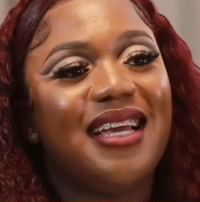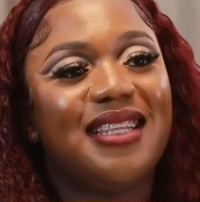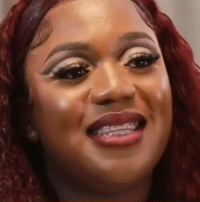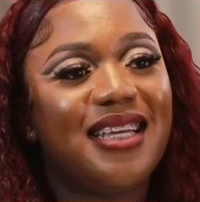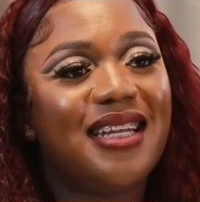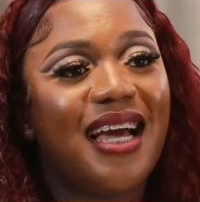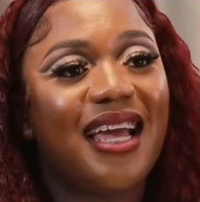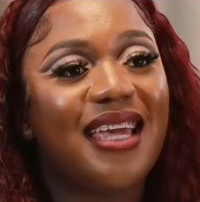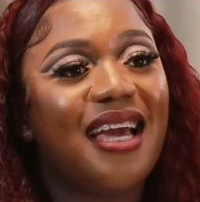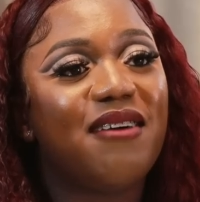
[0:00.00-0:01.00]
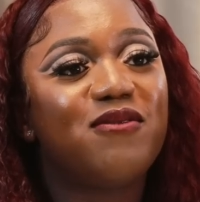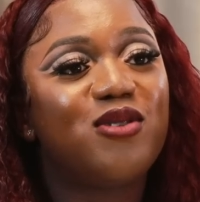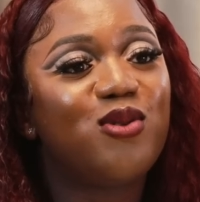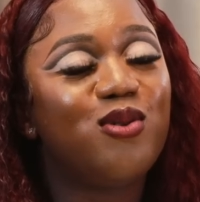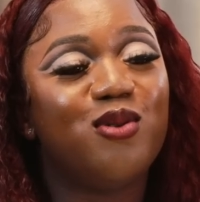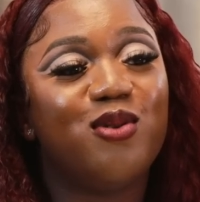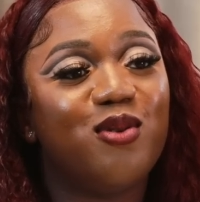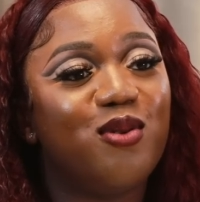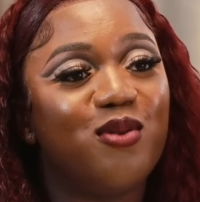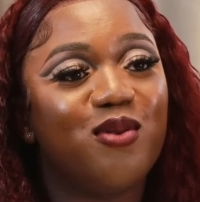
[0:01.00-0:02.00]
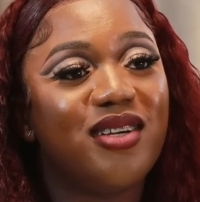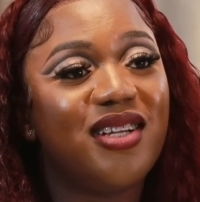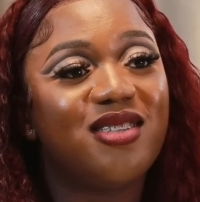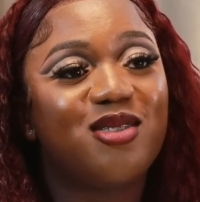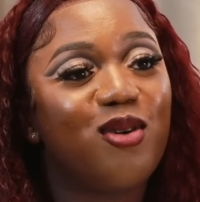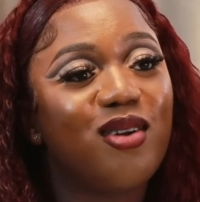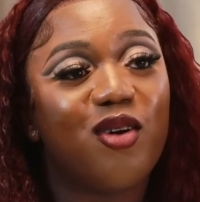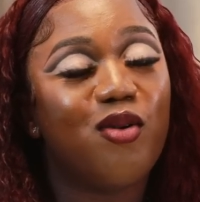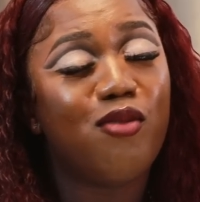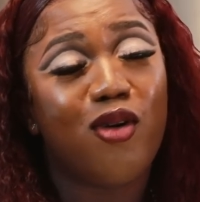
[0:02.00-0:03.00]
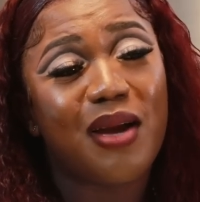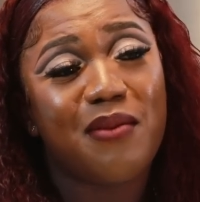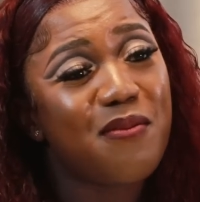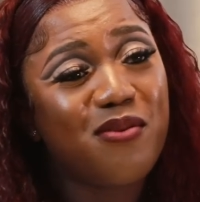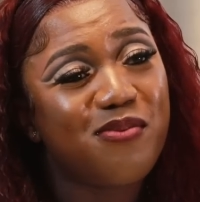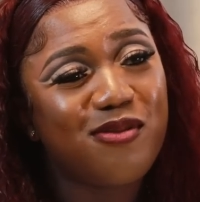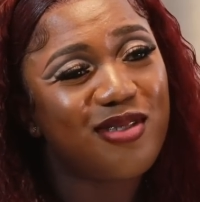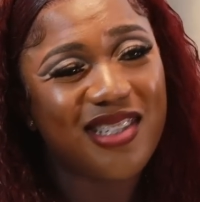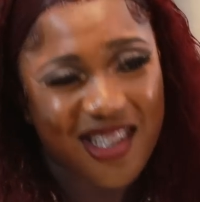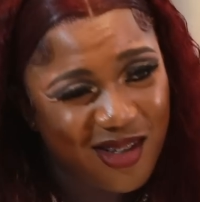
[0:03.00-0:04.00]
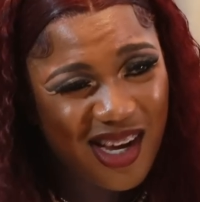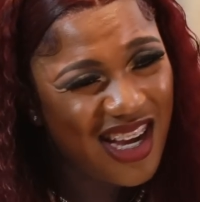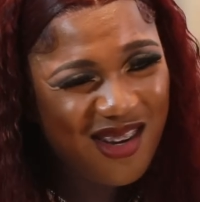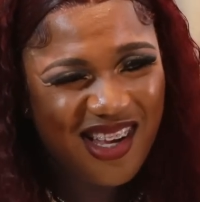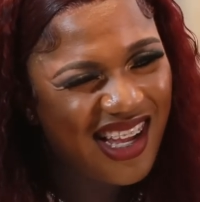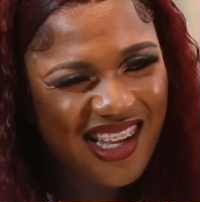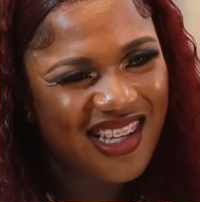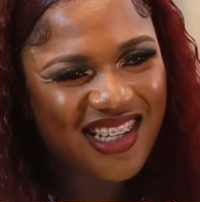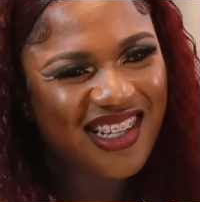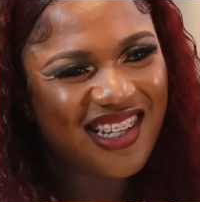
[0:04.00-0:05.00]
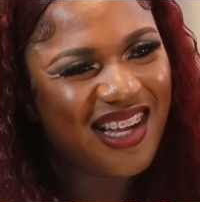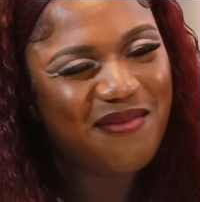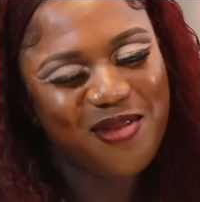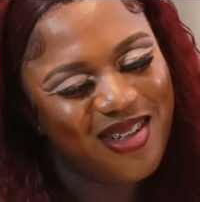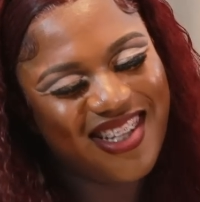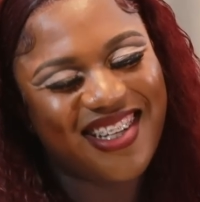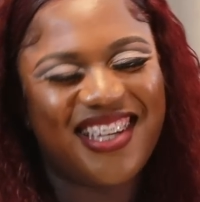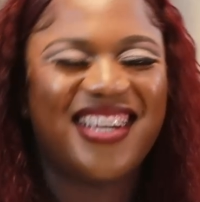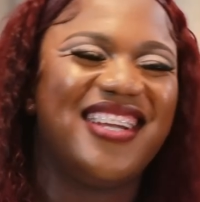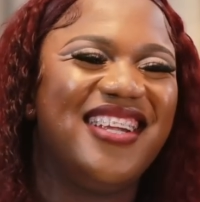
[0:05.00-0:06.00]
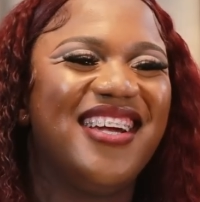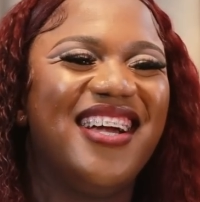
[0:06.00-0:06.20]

and then I have to install more ebang puputi, you know. I'm not that gay.